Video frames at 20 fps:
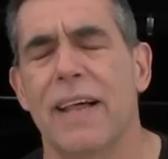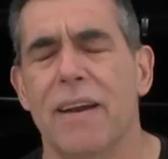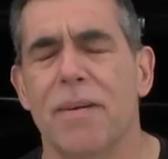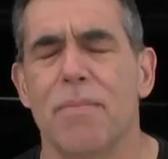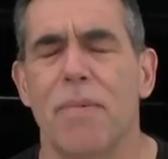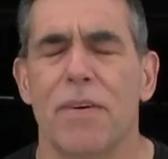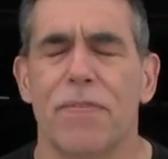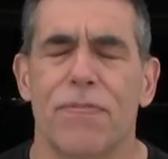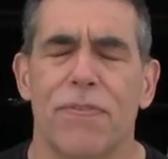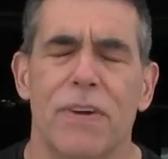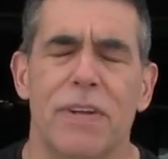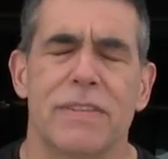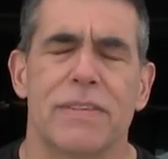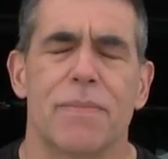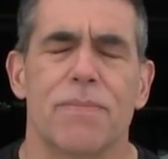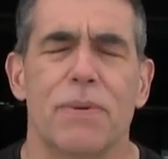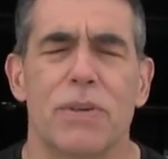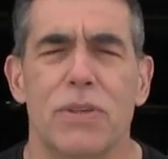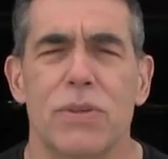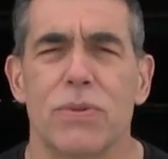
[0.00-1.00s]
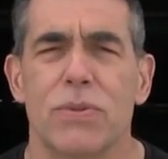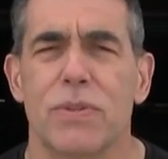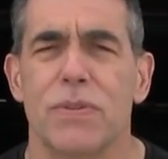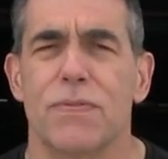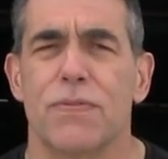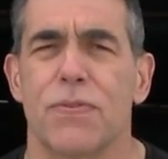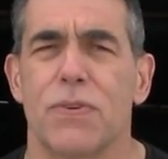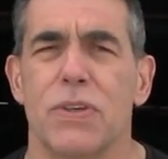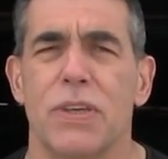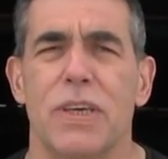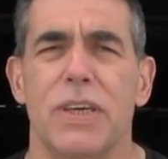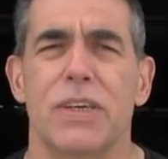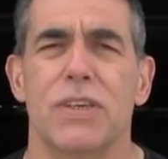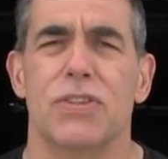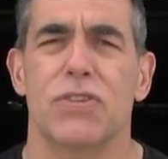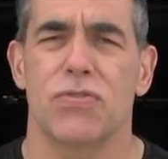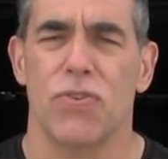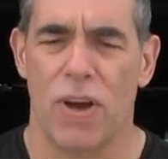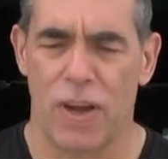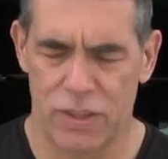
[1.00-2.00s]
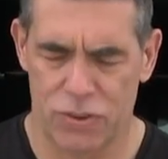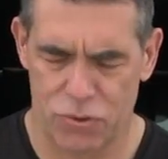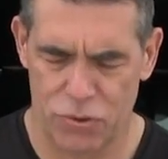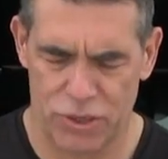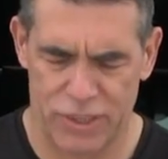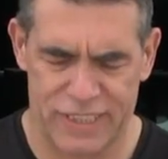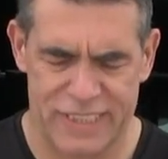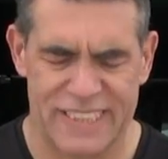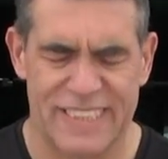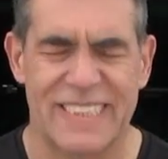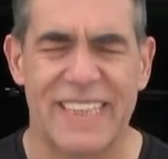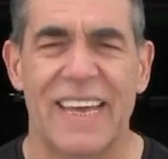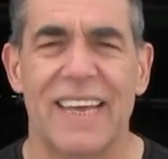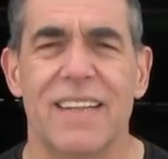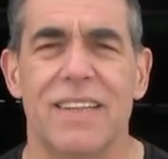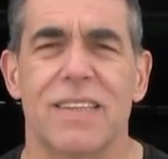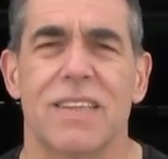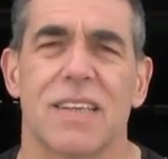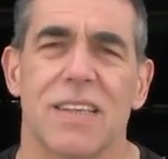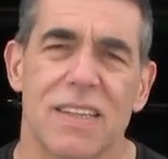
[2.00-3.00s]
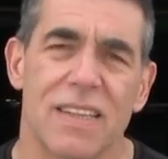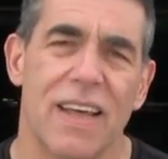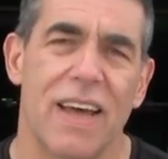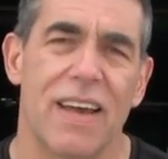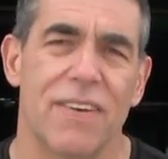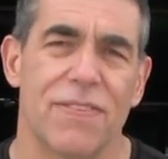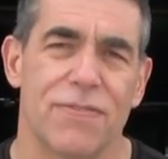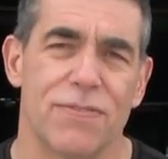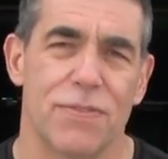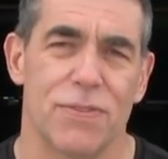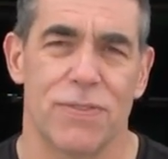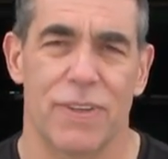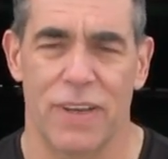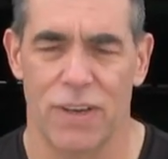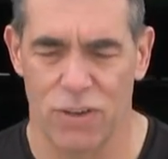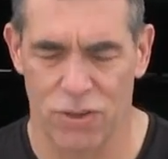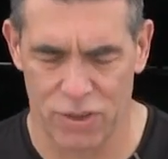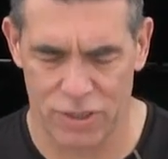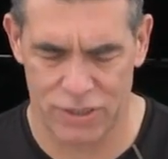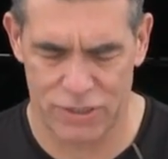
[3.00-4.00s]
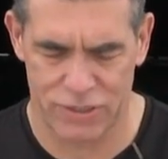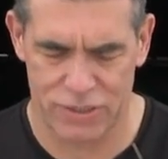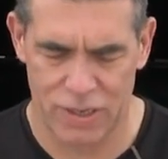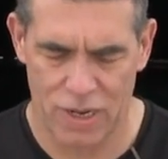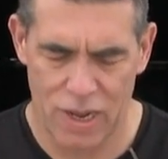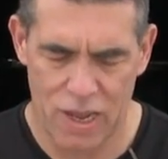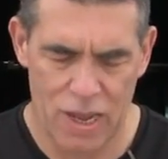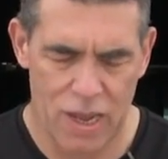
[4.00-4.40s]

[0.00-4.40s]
lot of my friends have been using for years trying to extend the life of their hooks.